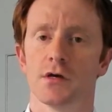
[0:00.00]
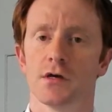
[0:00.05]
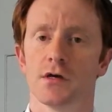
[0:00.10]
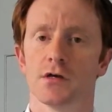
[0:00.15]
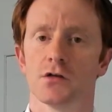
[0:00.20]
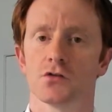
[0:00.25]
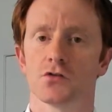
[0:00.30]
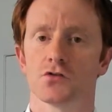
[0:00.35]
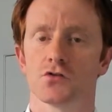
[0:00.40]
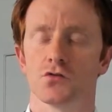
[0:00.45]

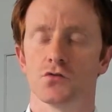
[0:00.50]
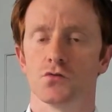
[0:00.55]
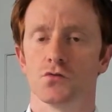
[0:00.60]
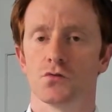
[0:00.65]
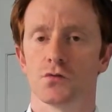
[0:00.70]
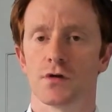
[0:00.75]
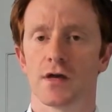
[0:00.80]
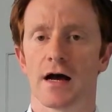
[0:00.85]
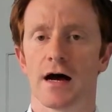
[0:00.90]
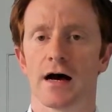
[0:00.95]
to
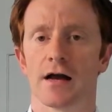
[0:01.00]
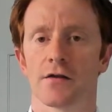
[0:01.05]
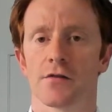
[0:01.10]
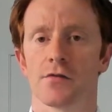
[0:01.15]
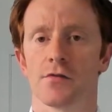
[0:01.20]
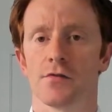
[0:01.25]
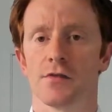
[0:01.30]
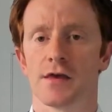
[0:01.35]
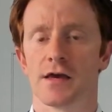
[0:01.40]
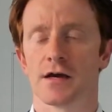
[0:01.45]
guard
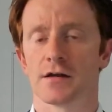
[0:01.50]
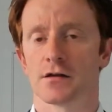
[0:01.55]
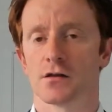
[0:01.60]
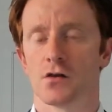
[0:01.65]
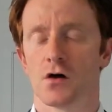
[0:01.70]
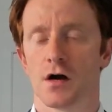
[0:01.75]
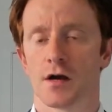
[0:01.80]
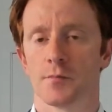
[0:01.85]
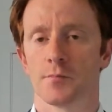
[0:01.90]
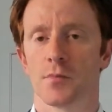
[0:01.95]
the
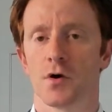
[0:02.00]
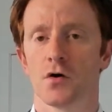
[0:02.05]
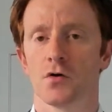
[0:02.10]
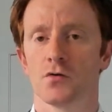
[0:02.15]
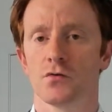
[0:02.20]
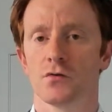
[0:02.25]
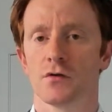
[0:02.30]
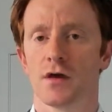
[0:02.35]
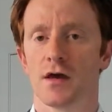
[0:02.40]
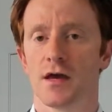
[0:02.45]
underlying
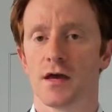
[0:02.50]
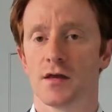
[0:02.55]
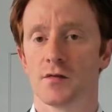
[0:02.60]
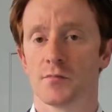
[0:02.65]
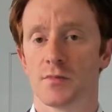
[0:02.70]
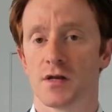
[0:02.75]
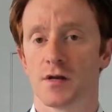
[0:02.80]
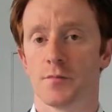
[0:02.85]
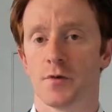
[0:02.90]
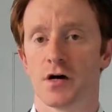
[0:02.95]
bone and
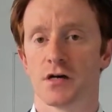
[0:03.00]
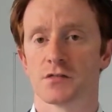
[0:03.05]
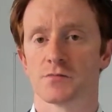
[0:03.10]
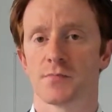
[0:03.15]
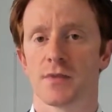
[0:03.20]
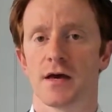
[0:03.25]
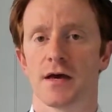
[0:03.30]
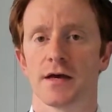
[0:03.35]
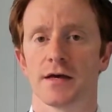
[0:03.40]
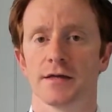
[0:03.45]
minimize
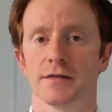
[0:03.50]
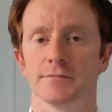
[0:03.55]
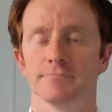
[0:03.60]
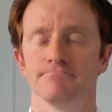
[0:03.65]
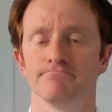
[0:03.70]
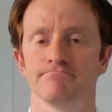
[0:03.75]
pain.